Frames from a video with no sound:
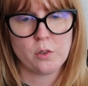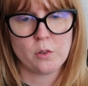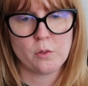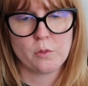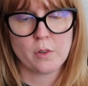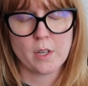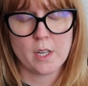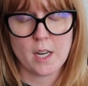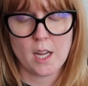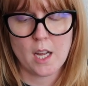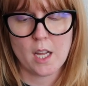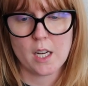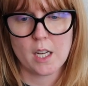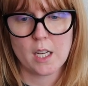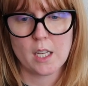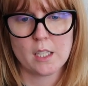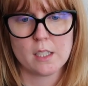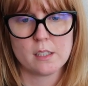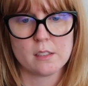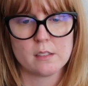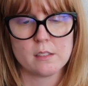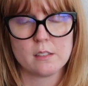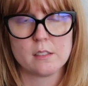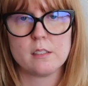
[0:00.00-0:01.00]

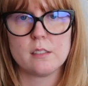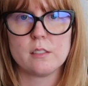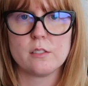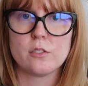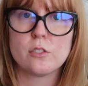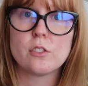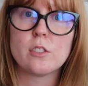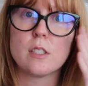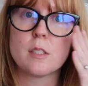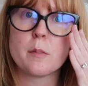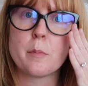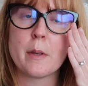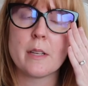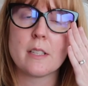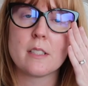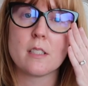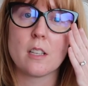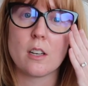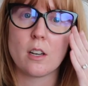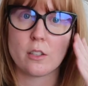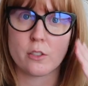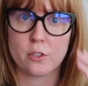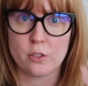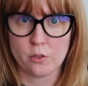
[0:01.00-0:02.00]
Renata. She's
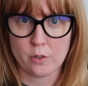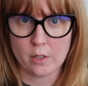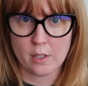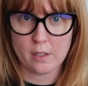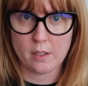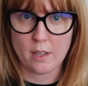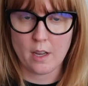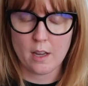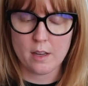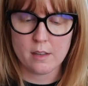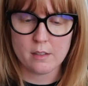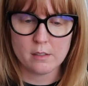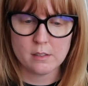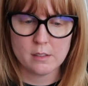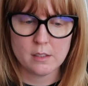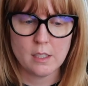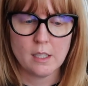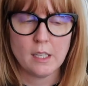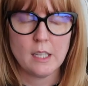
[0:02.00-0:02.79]
based in Australia.